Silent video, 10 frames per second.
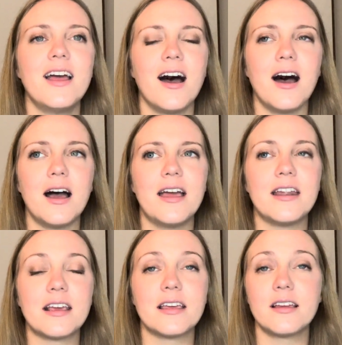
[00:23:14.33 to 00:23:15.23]

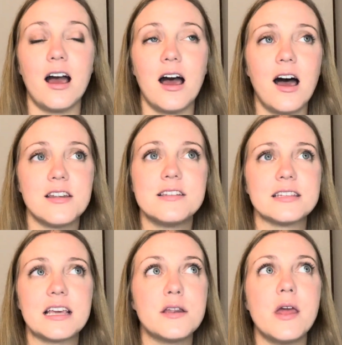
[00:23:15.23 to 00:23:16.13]
And
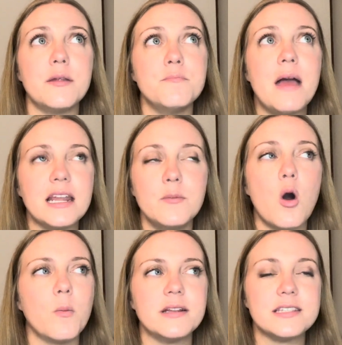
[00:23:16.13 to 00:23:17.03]
honestly, in many
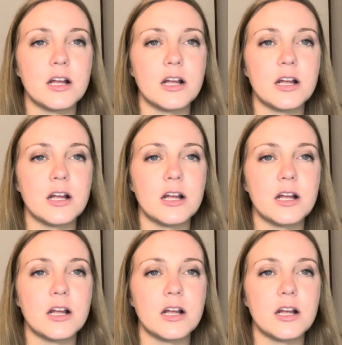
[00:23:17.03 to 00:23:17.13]
moments,